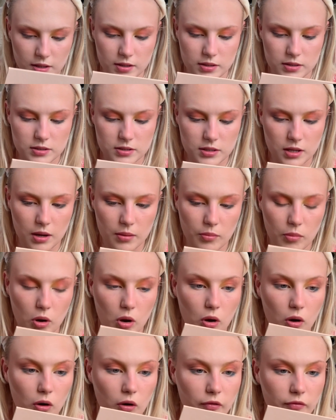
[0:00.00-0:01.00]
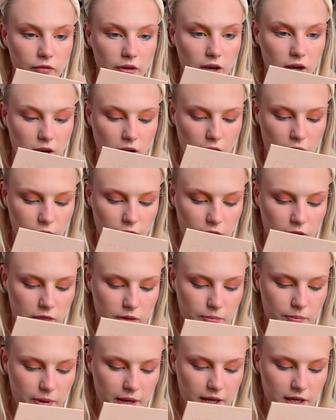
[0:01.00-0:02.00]
Some of Lover, the
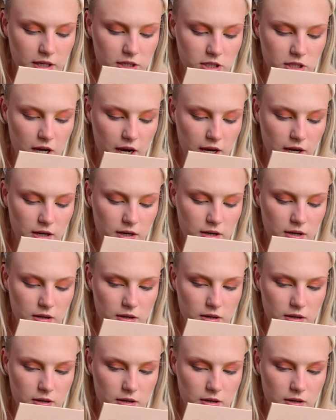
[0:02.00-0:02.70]
pink shade.